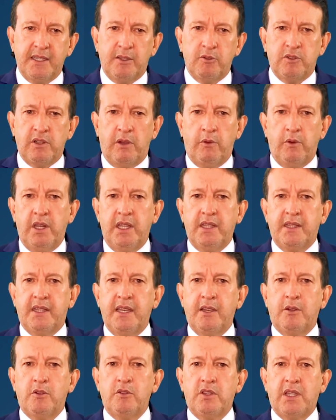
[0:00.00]
And we
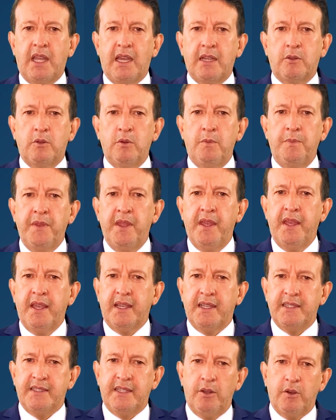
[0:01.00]
remove and look
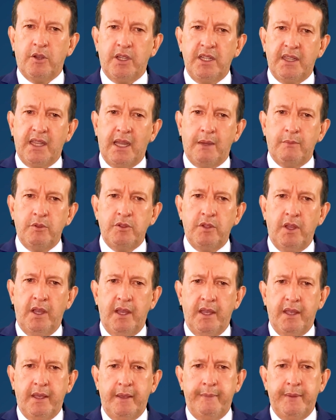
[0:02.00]
at how the contact
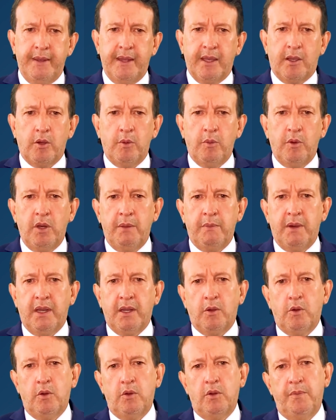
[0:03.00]
lens marks that
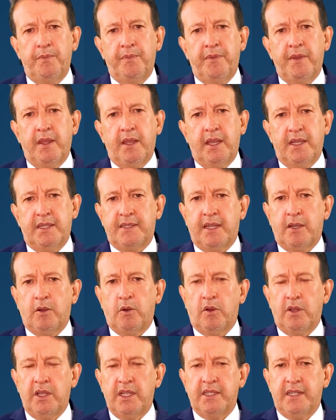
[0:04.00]
cornea. And so
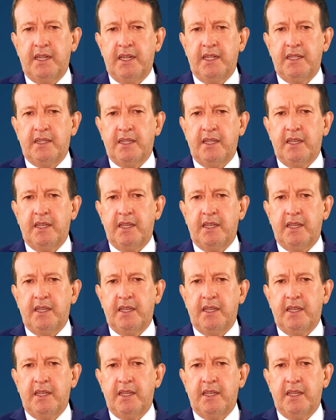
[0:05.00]
first we have to